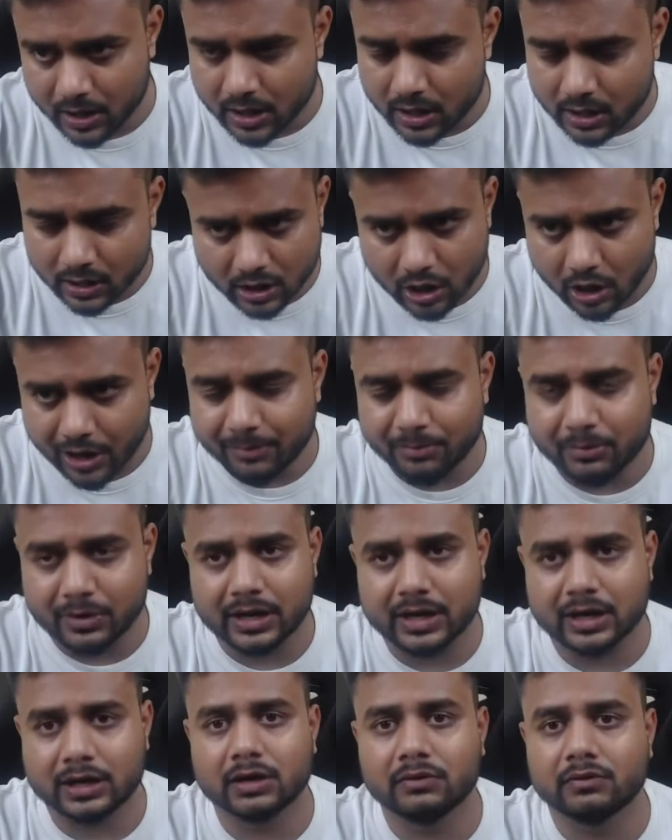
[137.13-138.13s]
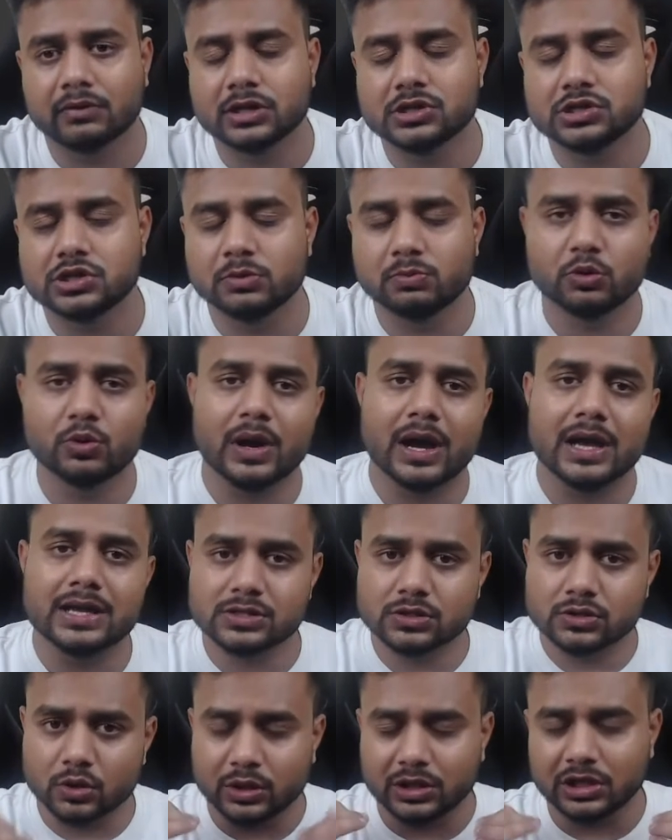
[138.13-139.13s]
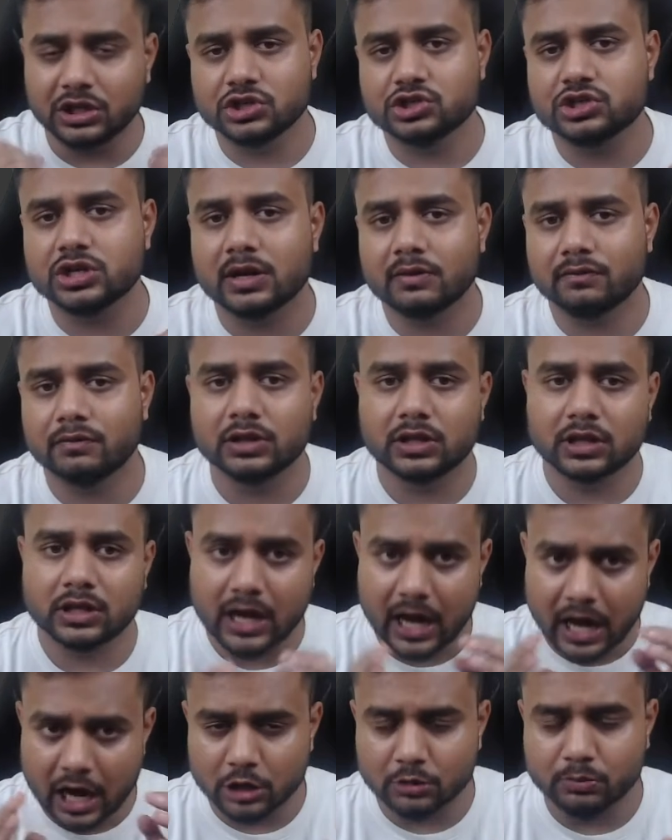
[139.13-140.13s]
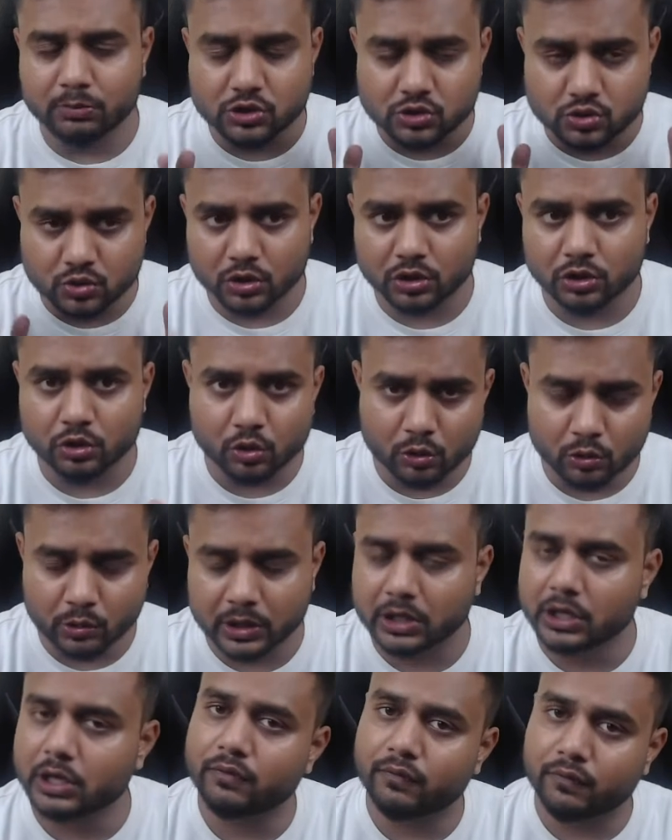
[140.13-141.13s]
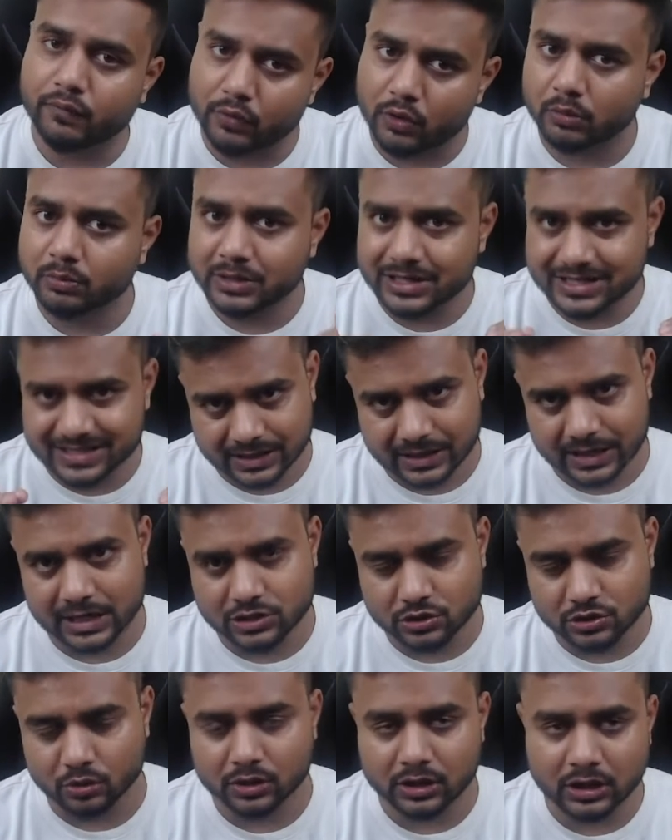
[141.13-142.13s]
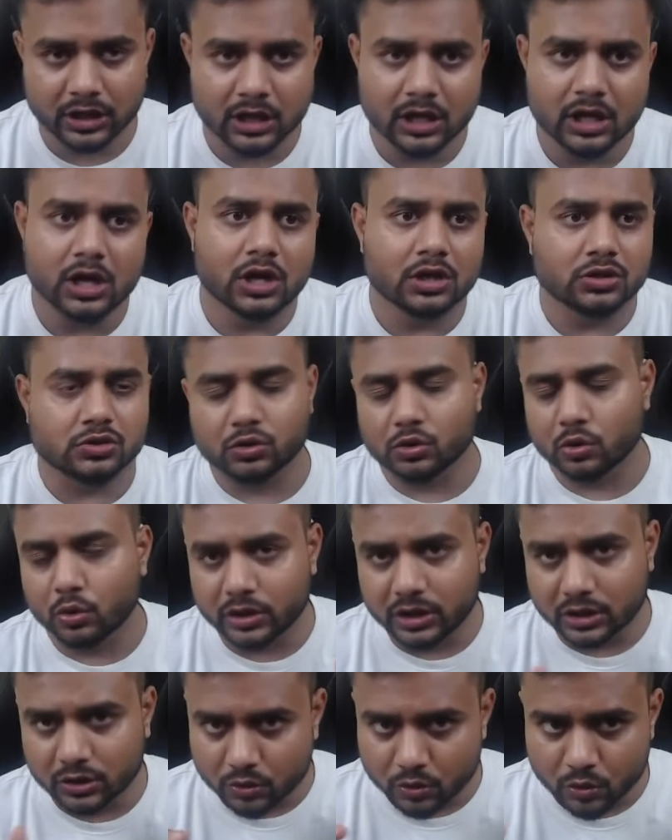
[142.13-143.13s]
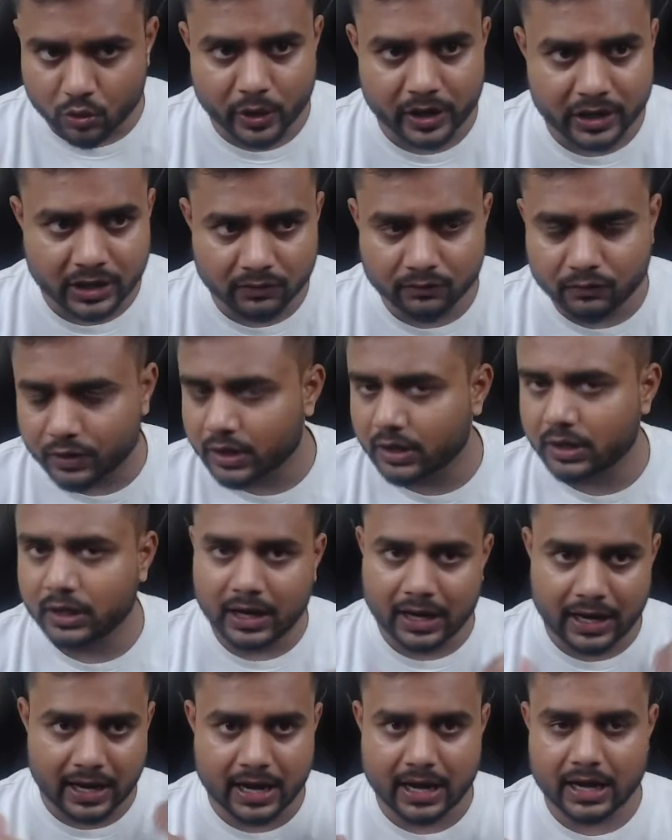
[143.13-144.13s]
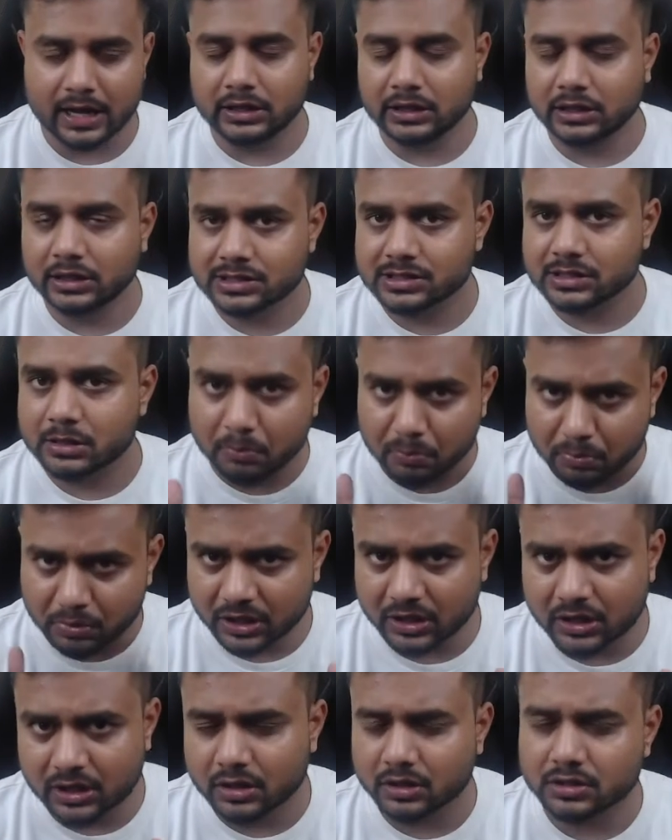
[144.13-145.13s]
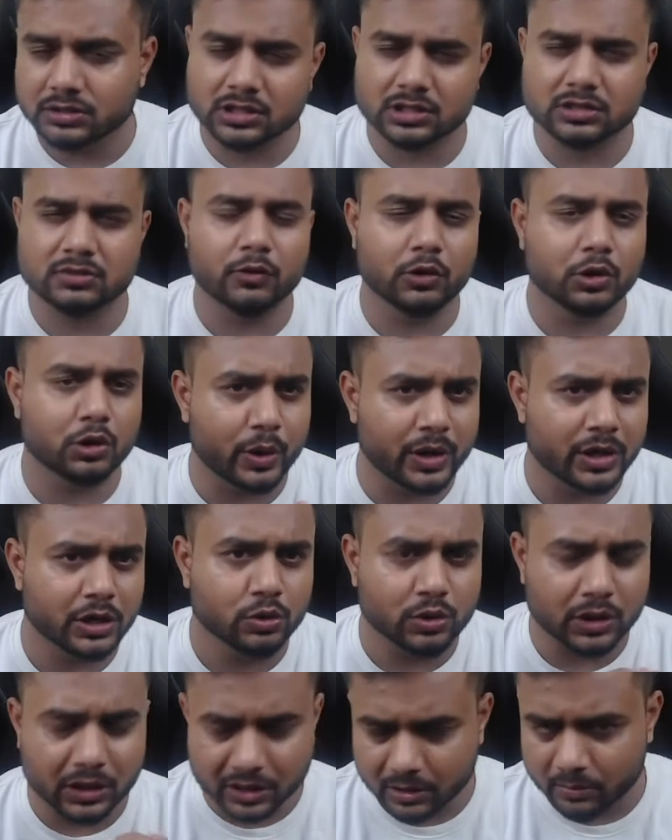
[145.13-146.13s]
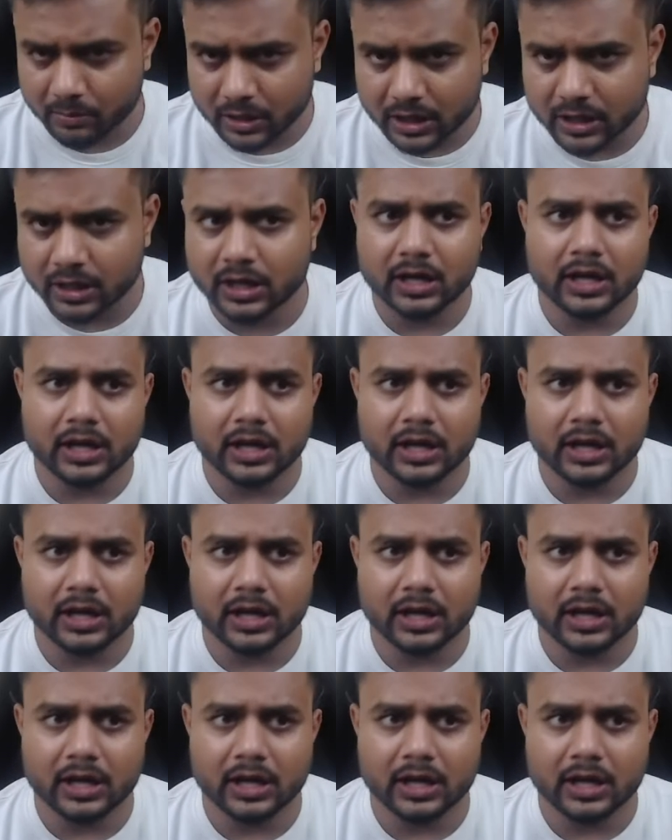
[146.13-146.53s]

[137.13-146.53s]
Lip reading: Now I'm connecting with the GPU guys. So each and everything I'll be showing you over here from scratch only. So no need to go anywhere, and yes, be here just for 20-30 minutes.